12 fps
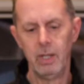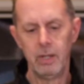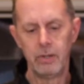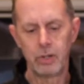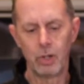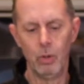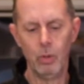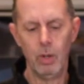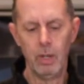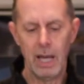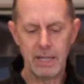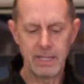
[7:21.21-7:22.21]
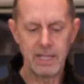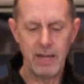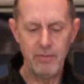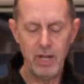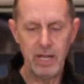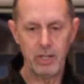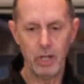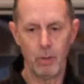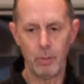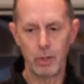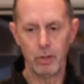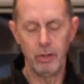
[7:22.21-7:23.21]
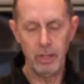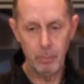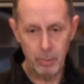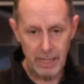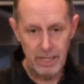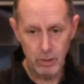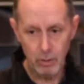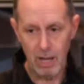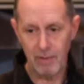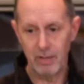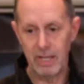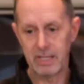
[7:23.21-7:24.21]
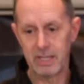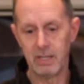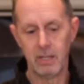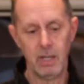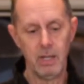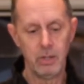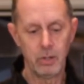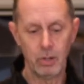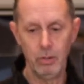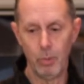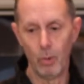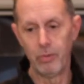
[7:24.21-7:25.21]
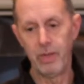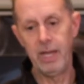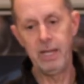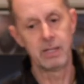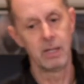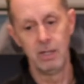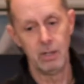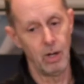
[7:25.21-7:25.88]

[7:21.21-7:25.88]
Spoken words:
So, as I say, if you get the opportunity, please do have a listen to both these.